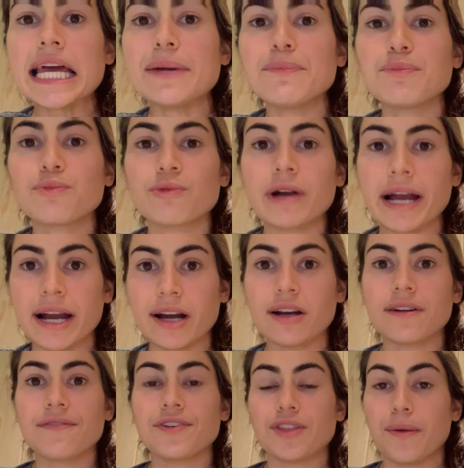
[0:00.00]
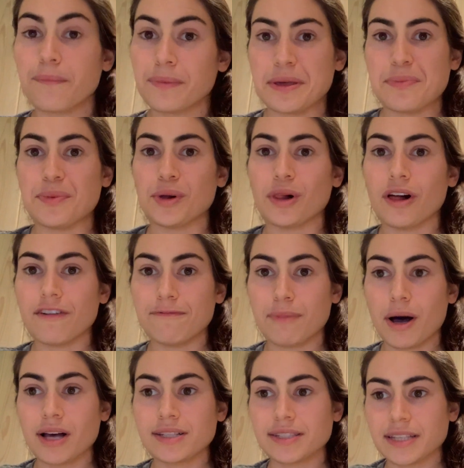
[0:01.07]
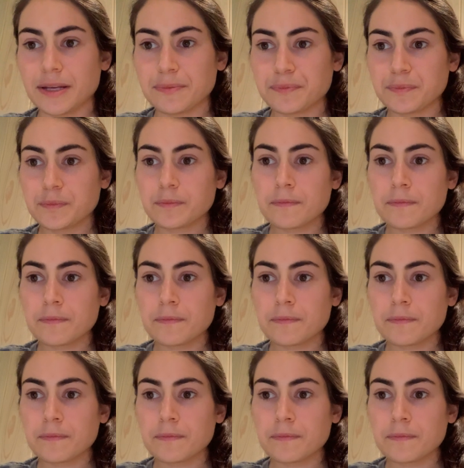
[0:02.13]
and prayer for the people of Boston.